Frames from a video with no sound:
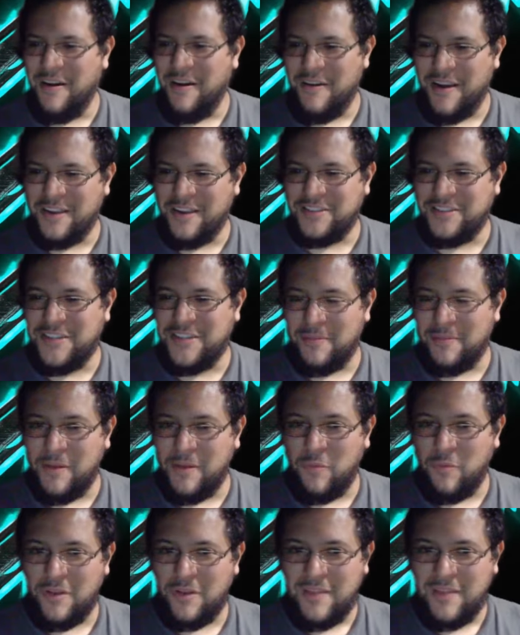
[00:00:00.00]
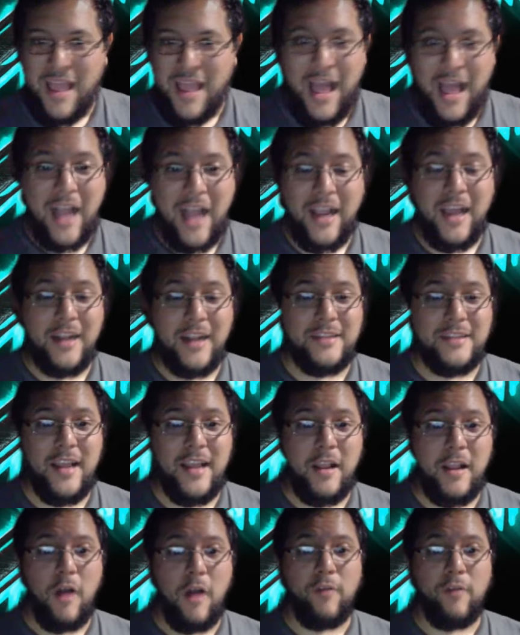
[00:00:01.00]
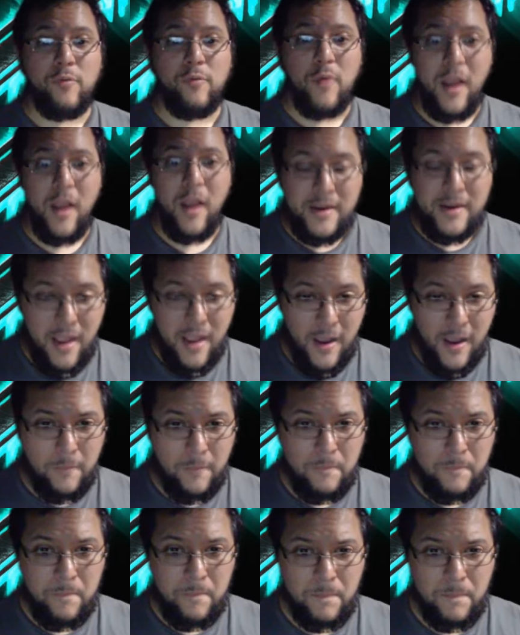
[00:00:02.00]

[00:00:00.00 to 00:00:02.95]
right, gentlemen. Well, I got to take off right now.